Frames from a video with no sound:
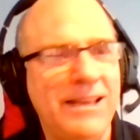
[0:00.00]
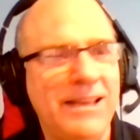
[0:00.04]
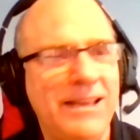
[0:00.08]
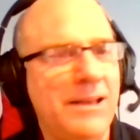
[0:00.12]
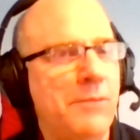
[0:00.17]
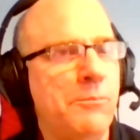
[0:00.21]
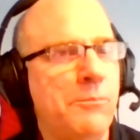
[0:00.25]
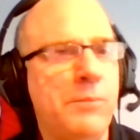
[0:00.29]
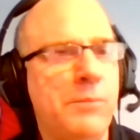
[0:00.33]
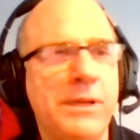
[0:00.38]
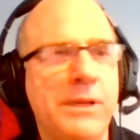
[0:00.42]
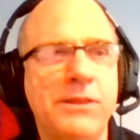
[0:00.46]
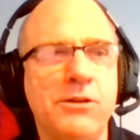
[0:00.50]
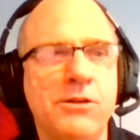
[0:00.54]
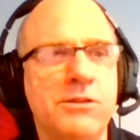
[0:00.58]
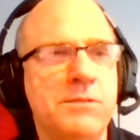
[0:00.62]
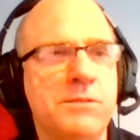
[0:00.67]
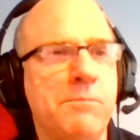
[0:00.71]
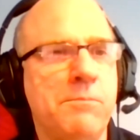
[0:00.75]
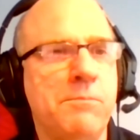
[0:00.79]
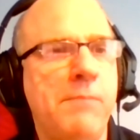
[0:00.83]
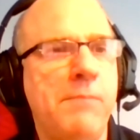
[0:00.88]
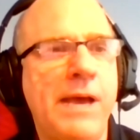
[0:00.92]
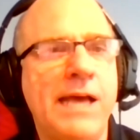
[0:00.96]
but there's
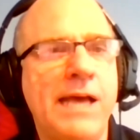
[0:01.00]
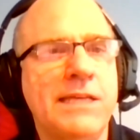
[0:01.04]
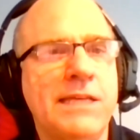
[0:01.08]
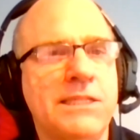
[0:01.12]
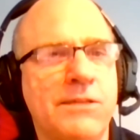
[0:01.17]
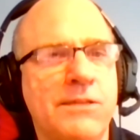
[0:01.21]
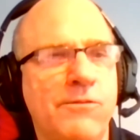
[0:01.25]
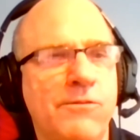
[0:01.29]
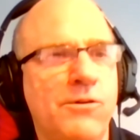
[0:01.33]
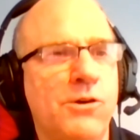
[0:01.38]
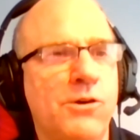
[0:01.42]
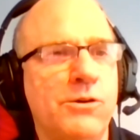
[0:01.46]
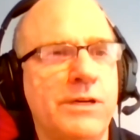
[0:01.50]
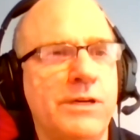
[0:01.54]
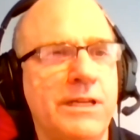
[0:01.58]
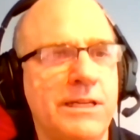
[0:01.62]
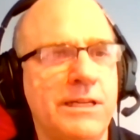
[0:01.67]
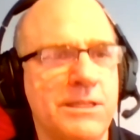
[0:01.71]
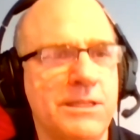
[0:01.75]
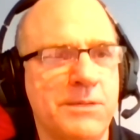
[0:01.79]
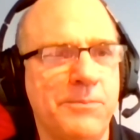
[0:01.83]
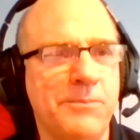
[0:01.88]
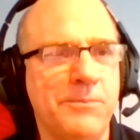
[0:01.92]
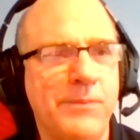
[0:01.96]
massive
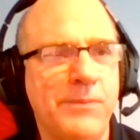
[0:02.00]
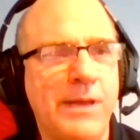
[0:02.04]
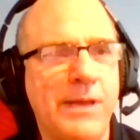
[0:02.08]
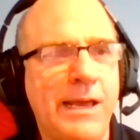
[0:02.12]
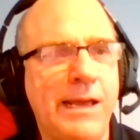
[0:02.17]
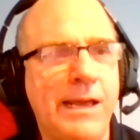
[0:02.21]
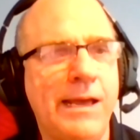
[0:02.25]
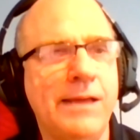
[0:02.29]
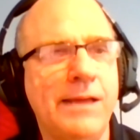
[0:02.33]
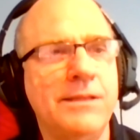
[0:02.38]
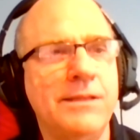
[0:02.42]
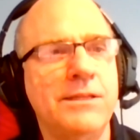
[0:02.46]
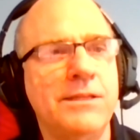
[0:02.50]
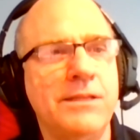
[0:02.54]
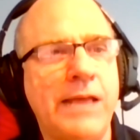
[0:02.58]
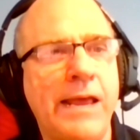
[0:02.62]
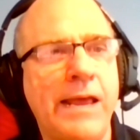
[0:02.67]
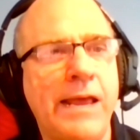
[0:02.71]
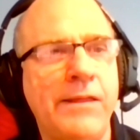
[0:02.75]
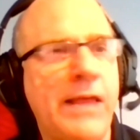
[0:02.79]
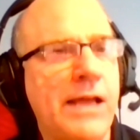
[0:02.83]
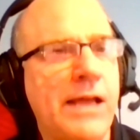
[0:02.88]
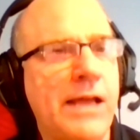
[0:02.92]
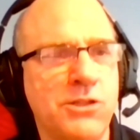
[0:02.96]
volcanism,
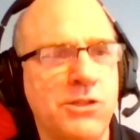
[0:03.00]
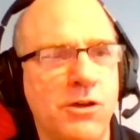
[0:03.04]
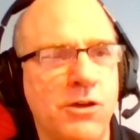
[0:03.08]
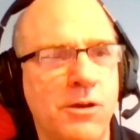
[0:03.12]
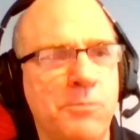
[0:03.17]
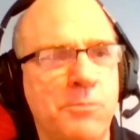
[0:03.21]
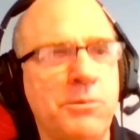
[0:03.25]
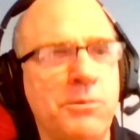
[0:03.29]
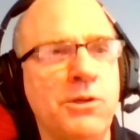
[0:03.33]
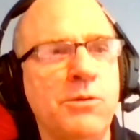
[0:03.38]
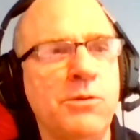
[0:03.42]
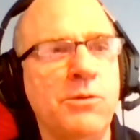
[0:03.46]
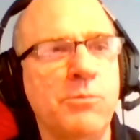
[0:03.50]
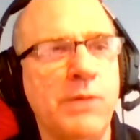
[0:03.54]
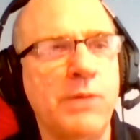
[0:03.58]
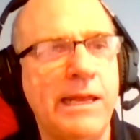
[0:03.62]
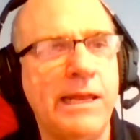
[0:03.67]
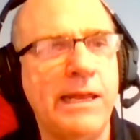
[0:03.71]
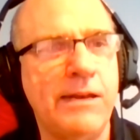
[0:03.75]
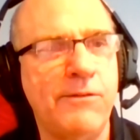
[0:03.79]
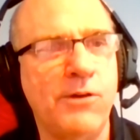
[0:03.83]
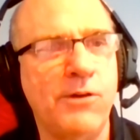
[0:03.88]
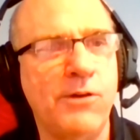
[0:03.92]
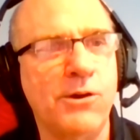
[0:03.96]
and that's all
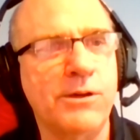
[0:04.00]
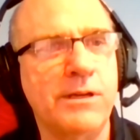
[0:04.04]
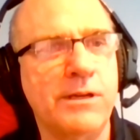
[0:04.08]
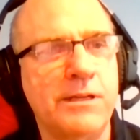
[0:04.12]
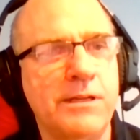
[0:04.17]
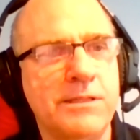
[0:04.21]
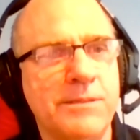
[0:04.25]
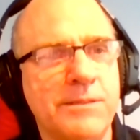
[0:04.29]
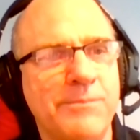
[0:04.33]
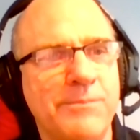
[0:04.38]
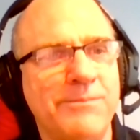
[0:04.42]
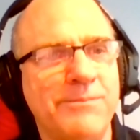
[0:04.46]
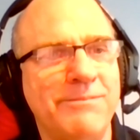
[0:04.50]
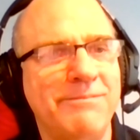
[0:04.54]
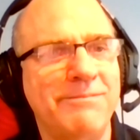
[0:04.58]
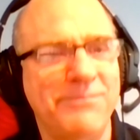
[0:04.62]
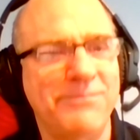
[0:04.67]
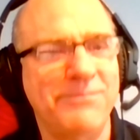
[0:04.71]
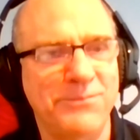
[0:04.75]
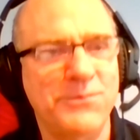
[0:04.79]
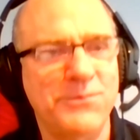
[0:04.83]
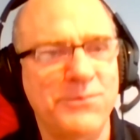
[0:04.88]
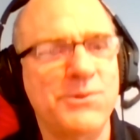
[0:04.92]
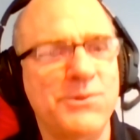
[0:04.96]
plume-related volcanism.
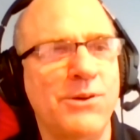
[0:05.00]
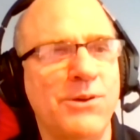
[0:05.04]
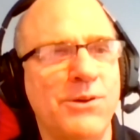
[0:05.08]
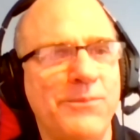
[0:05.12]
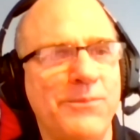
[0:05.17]
So